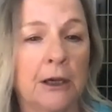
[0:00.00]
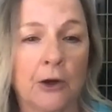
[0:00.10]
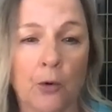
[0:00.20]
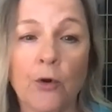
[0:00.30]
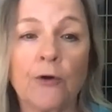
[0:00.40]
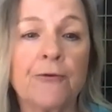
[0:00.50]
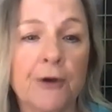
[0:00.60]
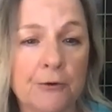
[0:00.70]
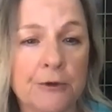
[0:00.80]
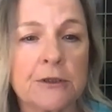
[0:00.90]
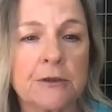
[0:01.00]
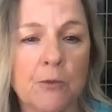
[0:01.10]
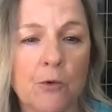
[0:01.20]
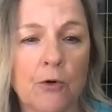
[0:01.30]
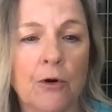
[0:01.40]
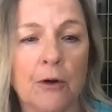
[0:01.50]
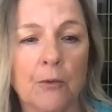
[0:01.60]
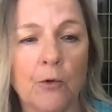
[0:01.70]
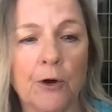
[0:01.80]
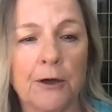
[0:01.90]
you know we're focused more
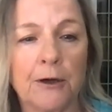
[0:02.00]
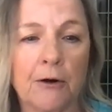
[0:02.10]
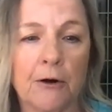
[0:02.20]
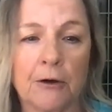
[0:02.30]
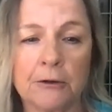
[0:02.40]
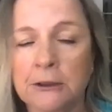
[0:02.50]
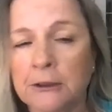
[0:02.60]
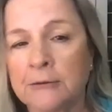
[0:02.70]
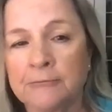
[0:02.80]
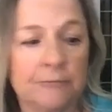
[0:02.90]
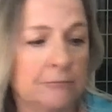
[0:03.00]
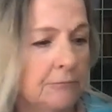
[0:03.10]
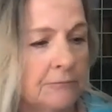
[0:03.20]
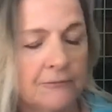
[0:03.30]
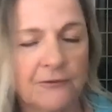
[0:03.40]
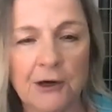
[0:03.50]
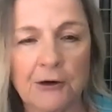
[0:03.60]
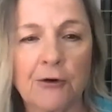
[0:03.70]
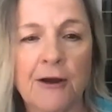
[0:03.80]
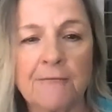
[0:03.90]
on what our
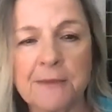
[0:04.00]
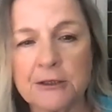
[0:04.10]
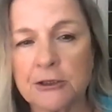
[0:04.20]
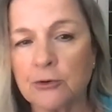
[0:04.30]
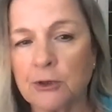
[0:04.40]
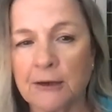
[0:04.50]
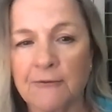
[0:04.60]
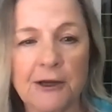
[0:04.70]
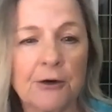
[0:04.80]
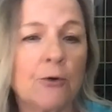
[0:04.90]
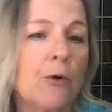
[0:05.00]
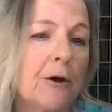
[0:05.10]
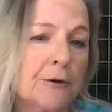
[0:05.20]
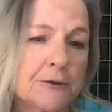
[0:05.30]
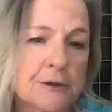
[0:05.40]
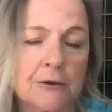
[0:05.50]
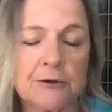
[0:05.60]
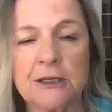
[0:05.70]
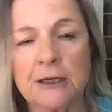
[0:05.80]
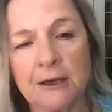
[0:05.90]
federal government's doing in federal waters mm-hmm. and our mm.
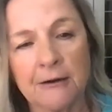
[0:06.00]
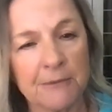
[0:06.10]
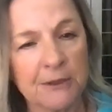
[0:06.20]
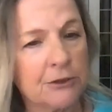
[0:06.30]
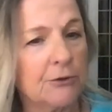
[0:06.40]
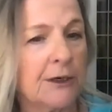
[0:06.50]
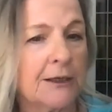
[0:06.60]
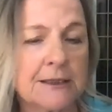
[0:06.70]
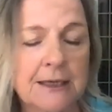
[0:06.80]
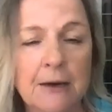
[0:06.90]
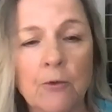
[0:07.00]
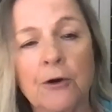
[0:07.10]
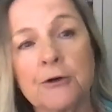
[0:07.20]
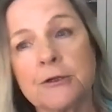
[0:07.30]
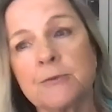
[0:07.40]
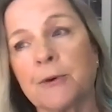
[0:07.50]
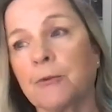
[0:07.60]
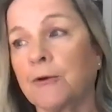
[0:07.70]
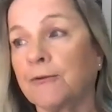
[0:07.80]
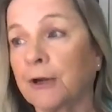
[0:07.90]
state government's doing in state waters, but
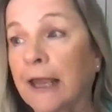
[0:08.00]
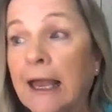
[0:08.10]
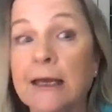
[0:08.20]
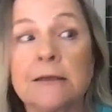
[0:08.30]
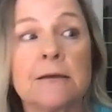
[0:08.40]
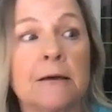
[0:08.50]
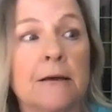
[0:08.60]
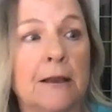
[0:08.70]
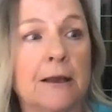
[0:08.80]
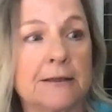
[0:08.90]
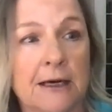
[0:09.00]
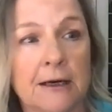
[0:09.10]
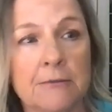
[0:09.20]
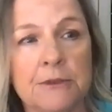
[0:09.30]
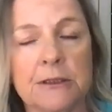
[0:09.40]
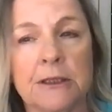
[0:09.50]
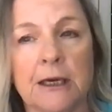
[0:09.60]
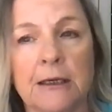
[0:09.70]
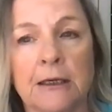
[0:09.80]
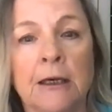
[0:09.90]
we forget a lot of times
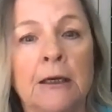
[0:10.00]
that